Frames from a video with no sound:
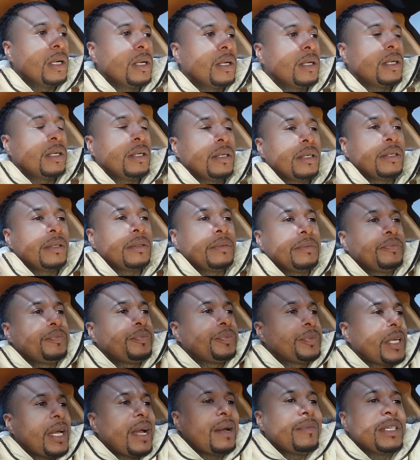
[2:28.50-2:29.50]
um,
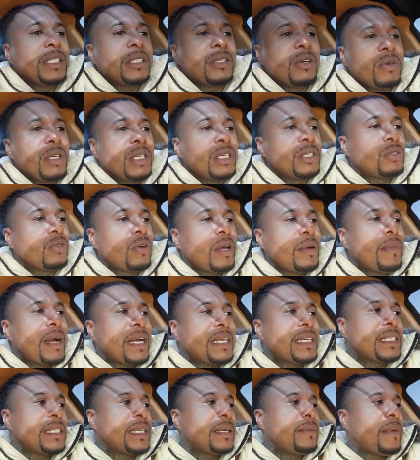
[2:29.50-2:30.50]
I'm just gonna enjoy
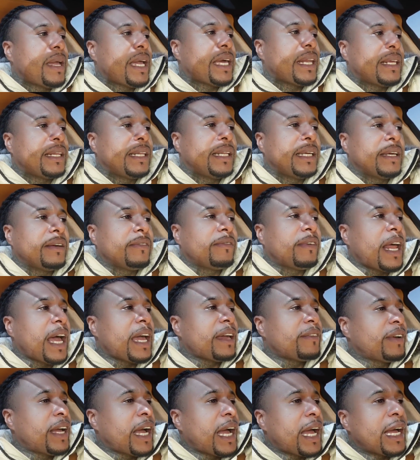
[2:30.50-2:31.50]
my shit, man, and live
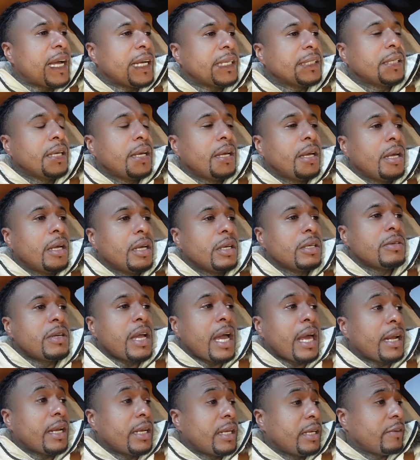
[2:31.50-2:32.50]
life, guys. You
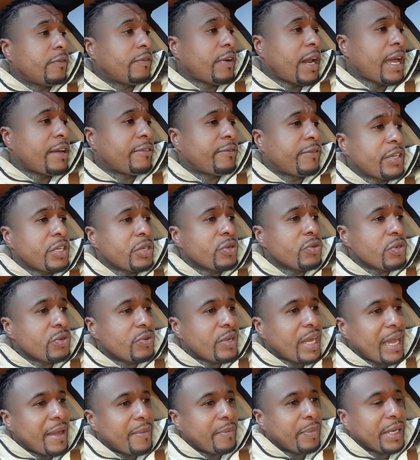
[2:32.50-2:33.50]
gotta live life for you.
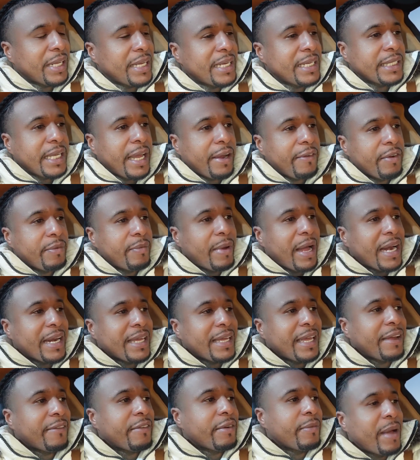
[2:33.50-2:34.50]
You can't please
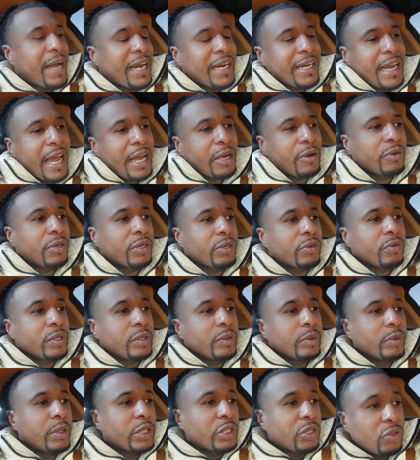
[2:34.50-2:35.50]
everybody. Everybody not gonna
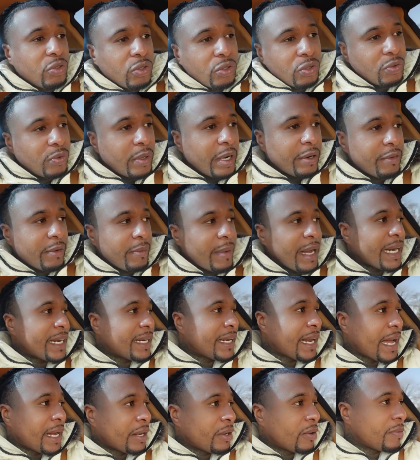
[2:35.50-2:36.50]
agree with what you do.
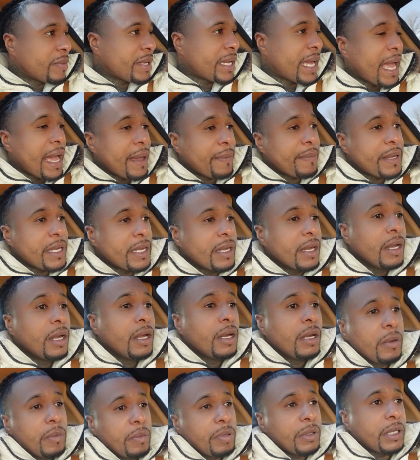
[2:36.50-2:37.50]
Everybody not gonna be happy.
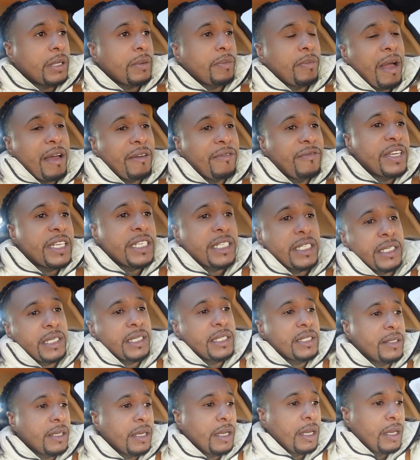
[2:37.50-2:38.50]
But my vision
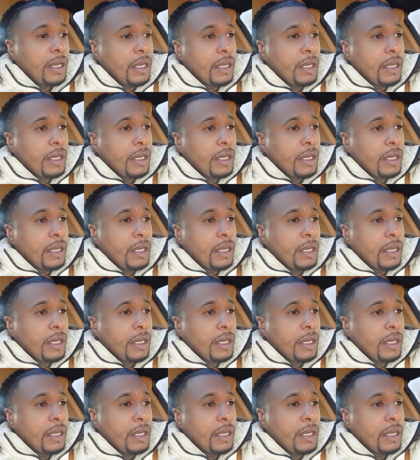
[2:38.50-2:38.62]
is